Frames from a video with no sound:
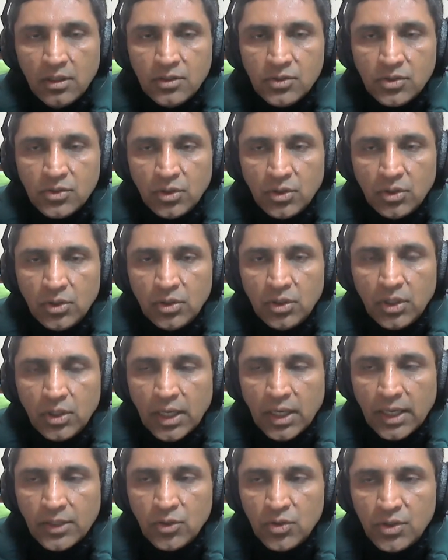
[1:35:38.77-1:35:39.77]
So
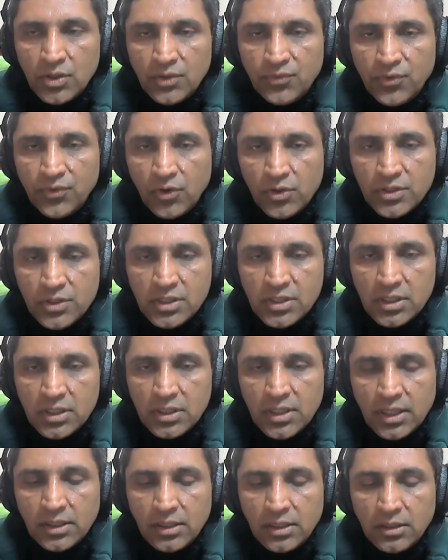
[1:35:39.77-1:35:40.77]
I don't
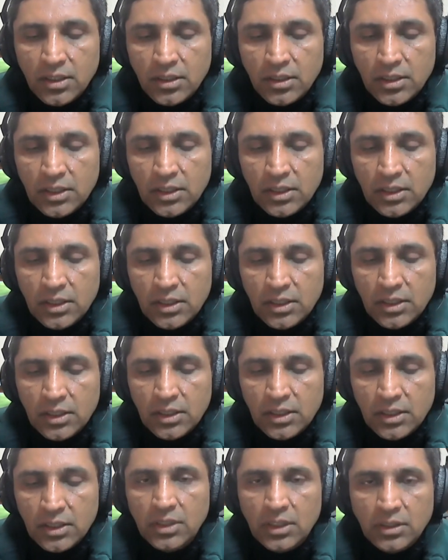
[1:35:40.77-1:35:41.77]
foresee that in the near
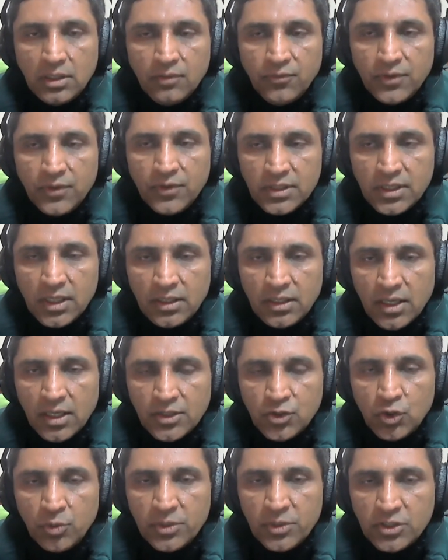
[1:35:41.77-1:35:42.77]
future that the physical
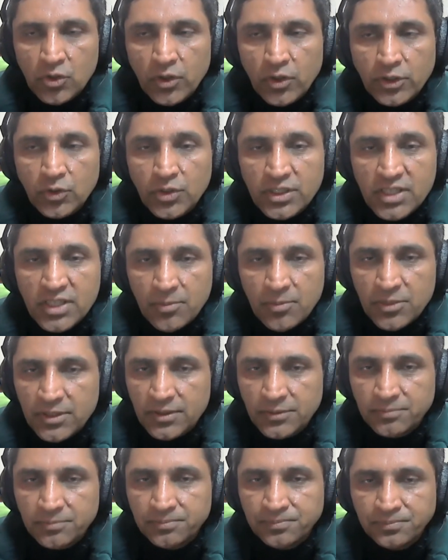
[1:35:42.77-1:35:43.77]
classroom is going to
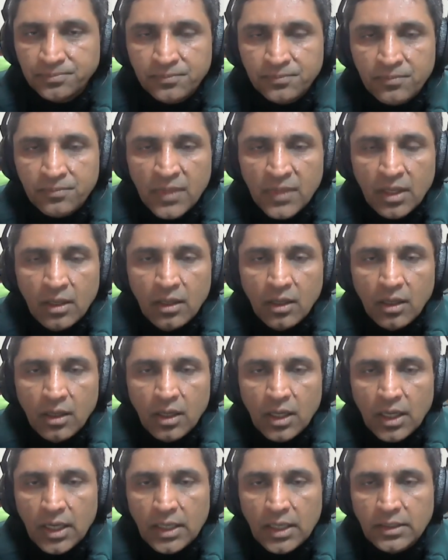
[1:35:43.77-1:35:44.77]
disappear.
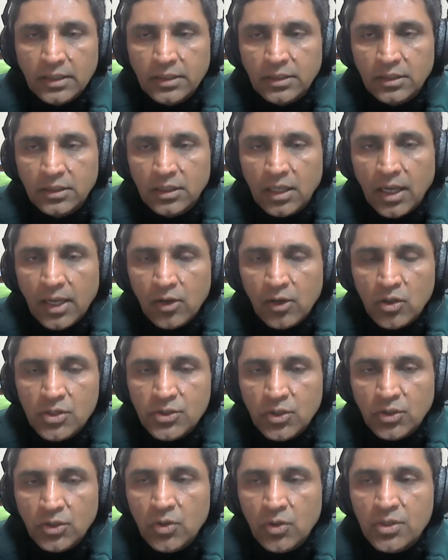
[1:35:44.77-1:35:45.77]
And uh, I
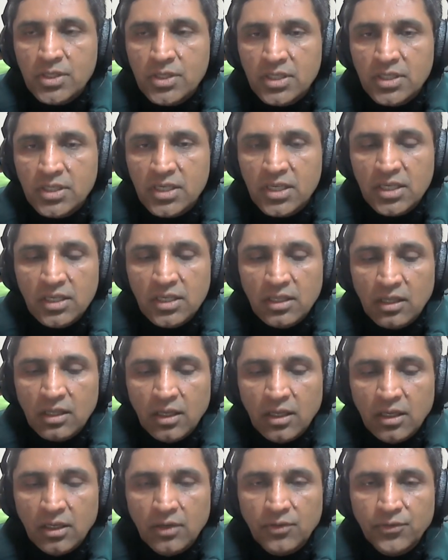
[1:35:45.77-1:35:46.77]
also don't see,
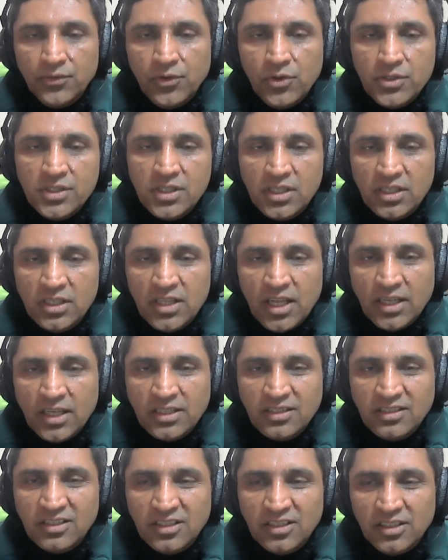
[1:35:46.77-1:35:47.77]
uh, foresee
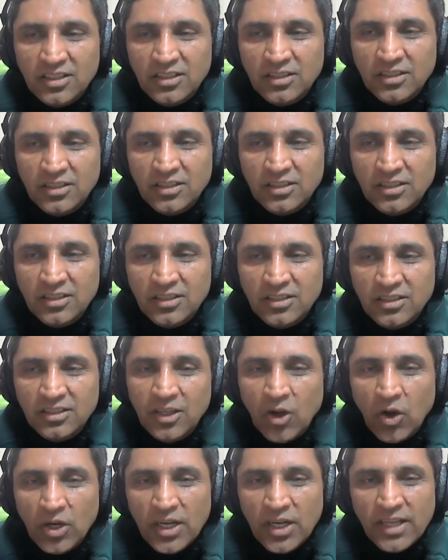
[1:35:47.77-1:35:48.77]
that uh,
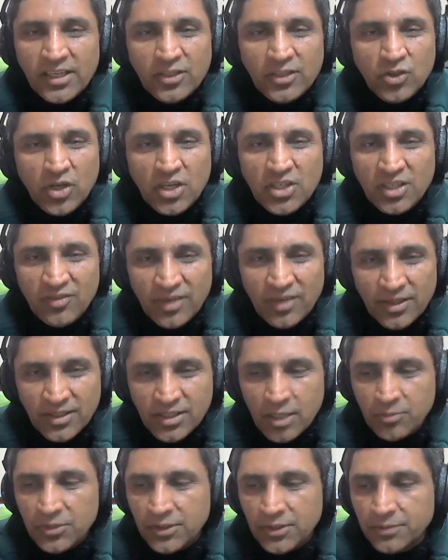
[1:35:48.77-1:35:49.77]
the online education will
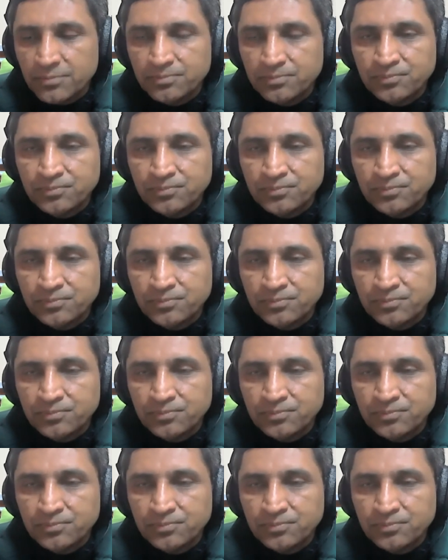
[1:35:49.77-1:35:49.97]
disappear.